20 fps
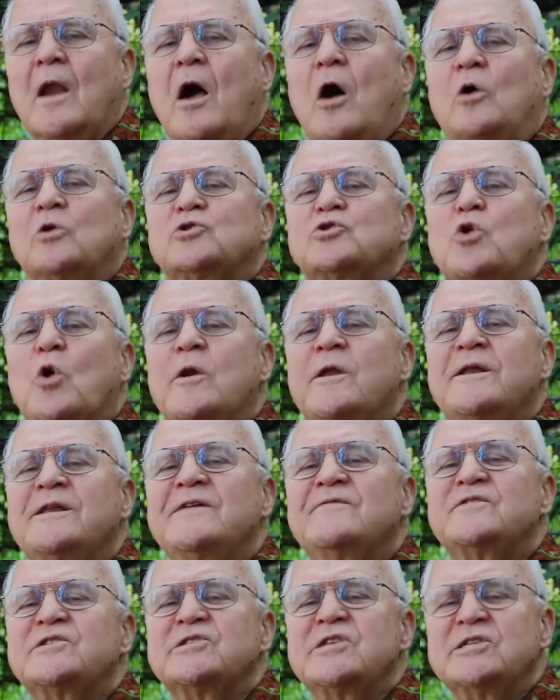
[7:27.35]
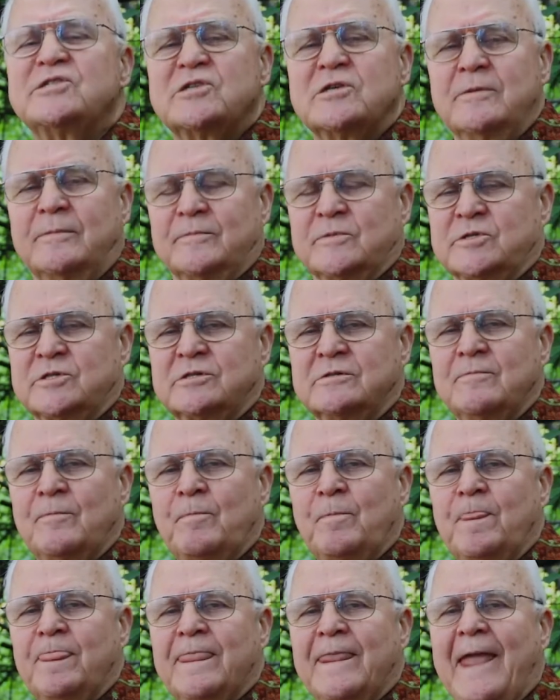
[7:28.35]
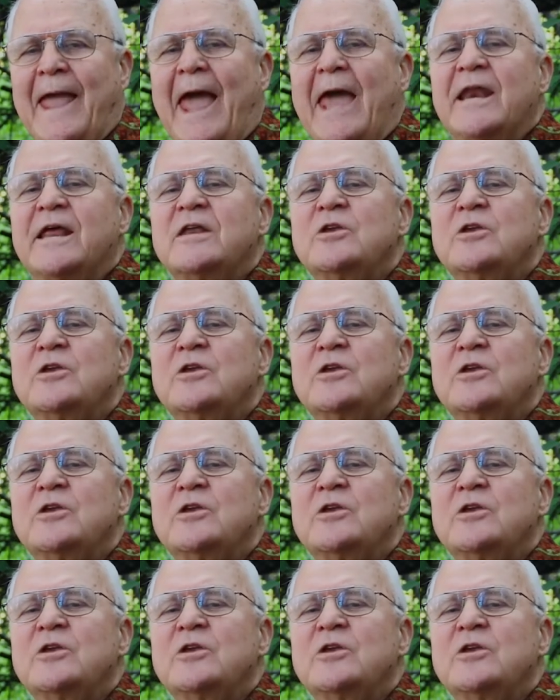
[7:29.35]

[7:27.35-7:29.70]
Alternative systems and